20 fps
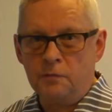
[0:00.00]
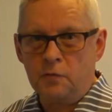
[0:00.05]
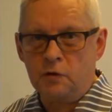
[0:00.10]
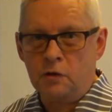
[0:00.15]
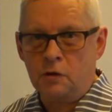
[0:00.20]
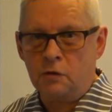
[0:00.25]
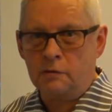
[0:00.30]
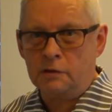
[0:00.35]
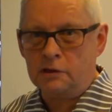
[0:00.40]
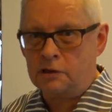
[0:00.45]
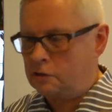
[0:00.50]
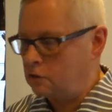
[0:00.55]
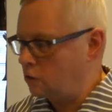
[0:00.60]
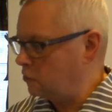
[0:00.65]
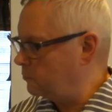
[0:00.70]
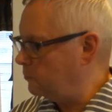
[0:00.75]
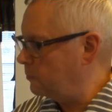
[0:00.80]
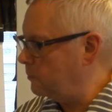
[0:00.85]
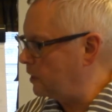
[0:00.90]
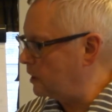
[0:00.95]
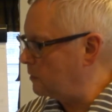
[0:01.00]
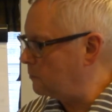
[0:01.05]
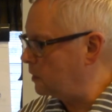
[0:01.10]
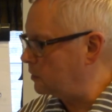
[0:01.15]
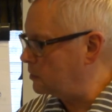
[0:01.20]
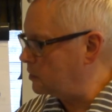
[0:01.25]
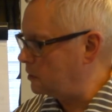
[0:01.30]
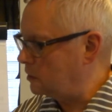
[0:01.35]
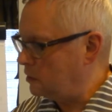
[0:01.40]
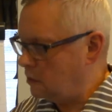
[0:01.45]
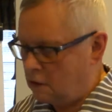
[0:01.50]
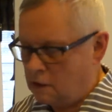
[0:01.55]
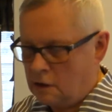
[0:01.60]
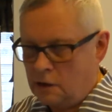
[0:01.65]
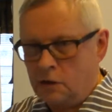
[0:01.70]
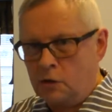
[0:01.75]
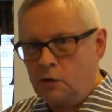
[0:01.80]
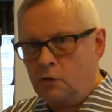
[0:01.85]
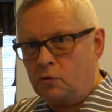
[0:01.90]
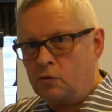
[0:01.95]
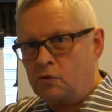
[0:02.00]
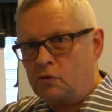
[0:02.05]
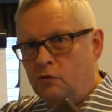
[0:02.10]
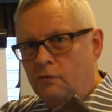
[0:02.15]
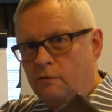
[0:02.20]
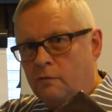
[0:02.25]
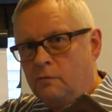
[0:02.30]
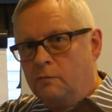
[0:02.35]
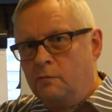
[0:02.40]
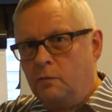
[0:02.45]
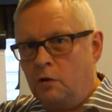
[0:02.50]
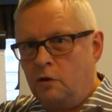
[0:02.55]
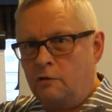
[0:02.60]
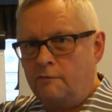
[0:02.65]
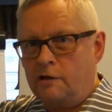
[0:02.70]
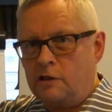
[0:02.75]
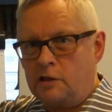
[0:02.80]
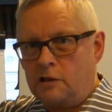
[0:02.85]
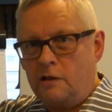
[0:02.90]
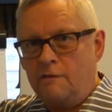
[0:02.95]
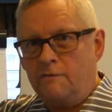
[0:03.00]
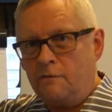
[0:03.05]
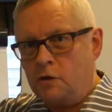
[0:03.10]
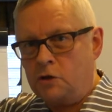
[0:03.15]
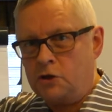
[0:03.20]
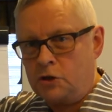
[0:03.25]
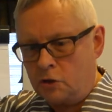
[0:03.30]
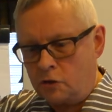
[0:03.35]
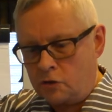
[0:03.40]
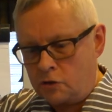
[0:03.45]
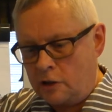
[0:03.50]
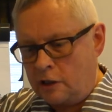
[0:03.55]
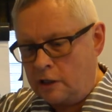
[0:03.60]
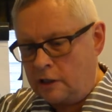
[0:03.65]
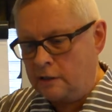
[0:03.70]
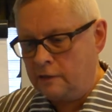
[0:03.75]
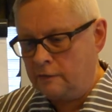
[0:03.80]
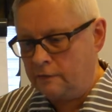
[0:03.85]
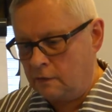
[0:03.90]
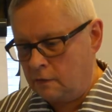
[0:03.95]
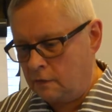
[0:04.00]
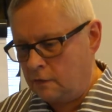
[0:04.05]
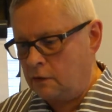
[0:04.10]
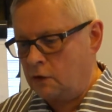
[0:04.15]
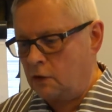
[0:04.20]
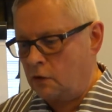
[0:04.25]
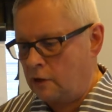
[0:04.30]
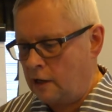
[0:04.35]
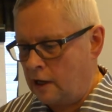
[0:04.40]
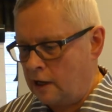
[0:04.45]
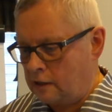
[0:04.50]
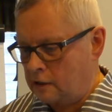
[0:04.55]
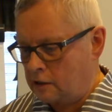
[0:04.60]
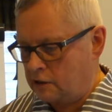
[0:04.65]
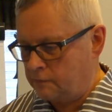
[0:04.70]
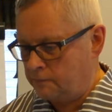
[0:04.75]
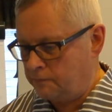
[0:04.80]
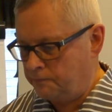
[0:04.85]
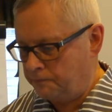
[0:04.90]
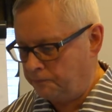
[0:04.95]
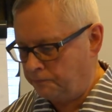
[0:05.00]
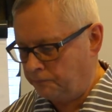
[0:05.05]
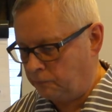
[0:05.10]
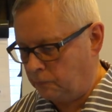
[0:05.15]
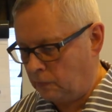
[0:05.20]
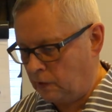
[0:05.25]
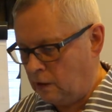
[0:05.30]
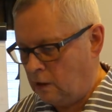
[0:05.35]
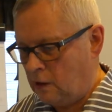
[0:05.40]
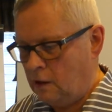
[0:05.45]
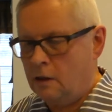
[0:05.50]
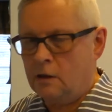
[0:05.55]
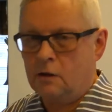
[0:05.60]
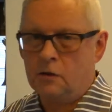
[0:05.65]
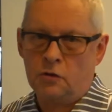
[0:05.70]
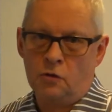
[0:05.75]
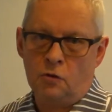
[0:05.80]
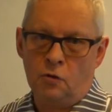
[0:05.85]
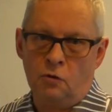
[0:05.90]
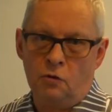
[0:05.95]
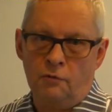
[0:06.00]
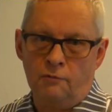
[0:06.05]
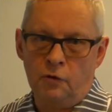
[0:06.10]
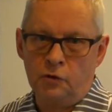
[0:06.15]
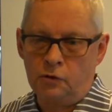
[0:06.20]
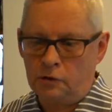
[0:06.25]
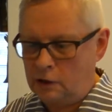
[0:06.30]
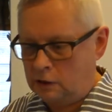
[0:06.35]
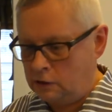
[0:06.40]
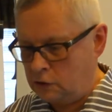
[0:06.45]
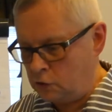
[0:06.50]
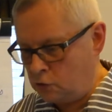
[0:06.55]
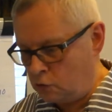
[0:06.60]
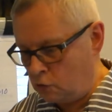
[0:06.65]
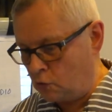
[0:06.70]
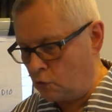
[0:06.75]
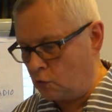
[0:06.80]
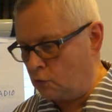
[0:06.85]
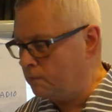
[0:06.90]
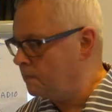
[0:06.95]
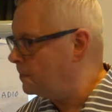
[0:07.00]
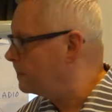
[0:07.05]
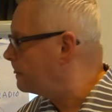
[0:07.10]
So it's not very much used to always wash your, hand, your hands. So, what can you do?